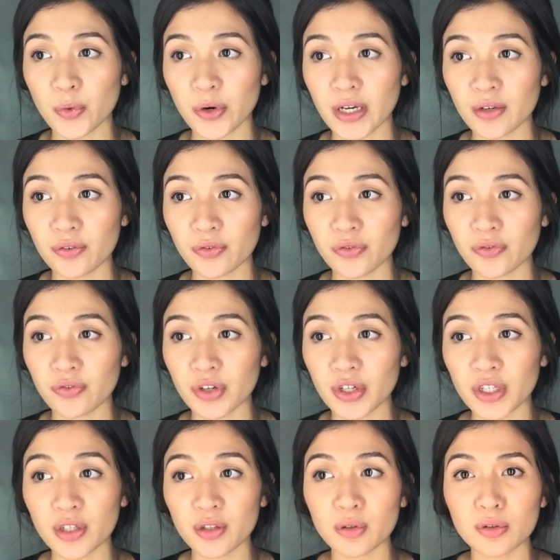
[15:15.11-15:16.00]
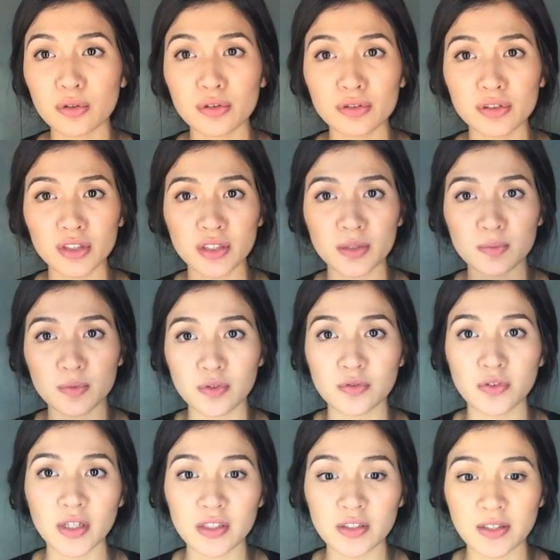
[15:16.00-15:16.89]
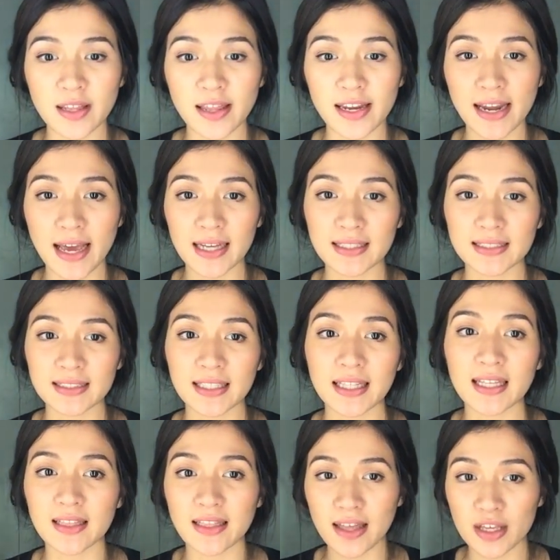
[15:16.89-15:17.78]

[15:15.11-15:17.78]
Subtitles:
work for you, just move on to the next thing.